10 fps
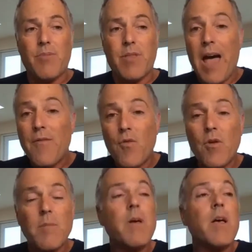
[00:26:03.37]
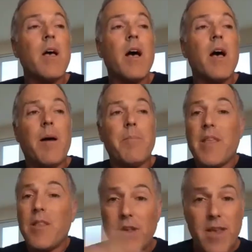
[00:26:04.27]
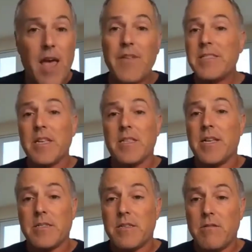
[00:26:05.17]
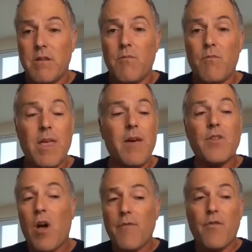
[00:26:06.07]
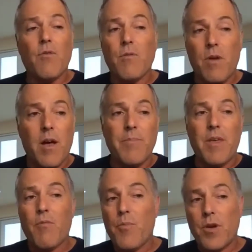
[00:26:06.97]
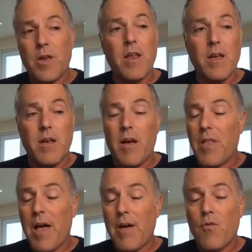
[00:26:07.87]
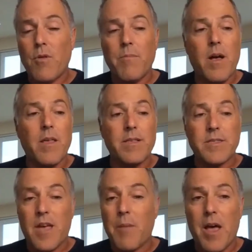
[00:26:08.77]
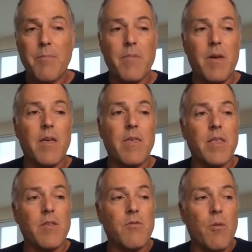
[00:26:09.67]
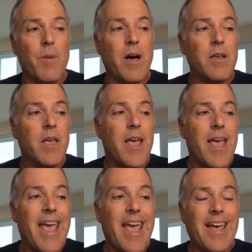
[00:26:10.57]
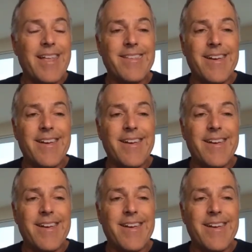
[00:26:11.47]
platform, then you can have instant lists. Yeah, we have an offer that we're putting on a platform that's coming up that you know about, and